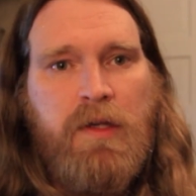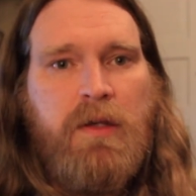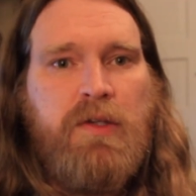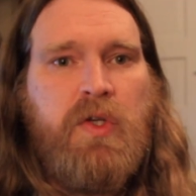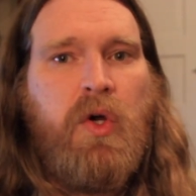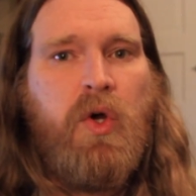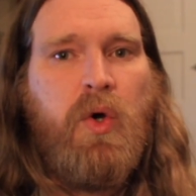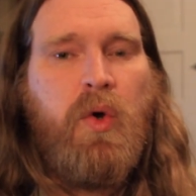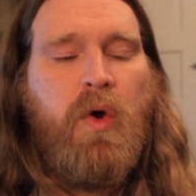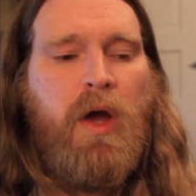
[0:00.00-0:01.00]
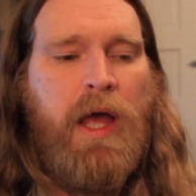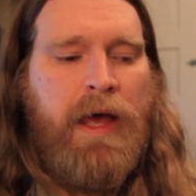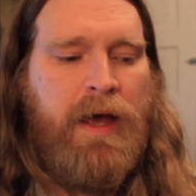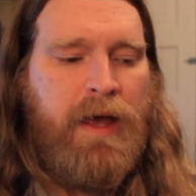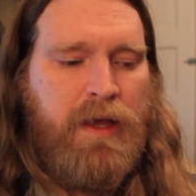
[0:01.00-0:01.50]
So
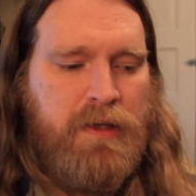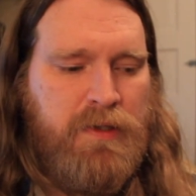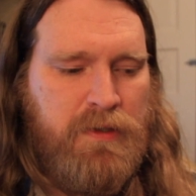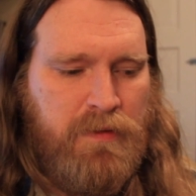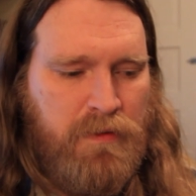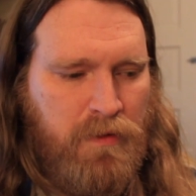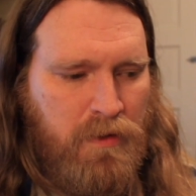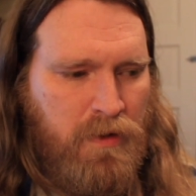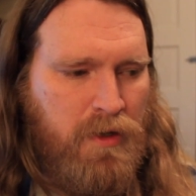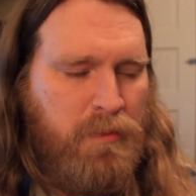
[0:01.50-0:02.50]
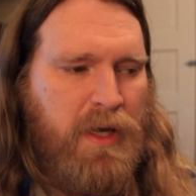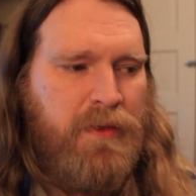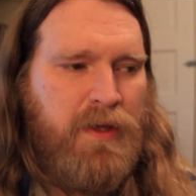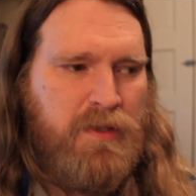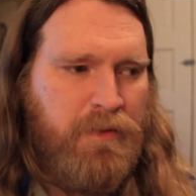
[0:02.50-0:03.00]
as
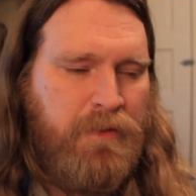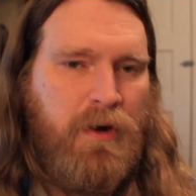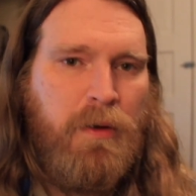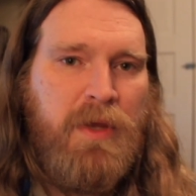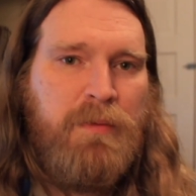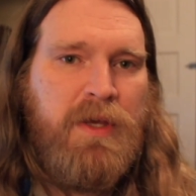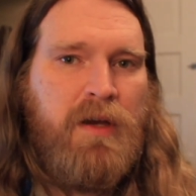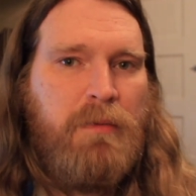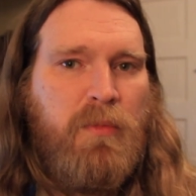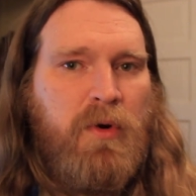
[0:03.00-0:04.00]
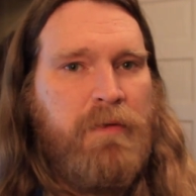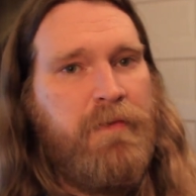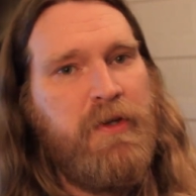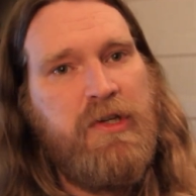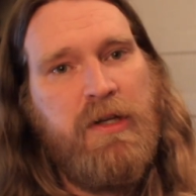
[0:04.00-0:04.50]
methods of farming become more
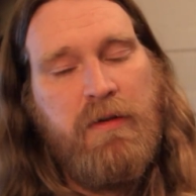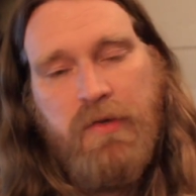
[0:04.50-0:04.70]
efficient,